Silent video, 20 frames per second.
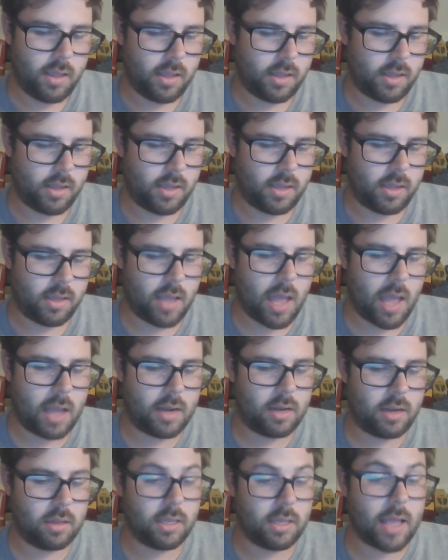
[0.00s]
That man has
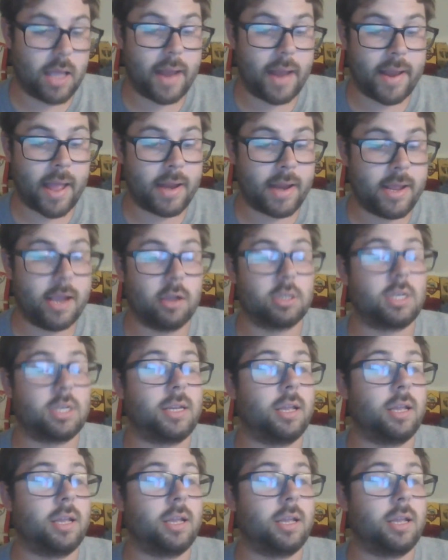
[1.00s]
so many. And here's the deal.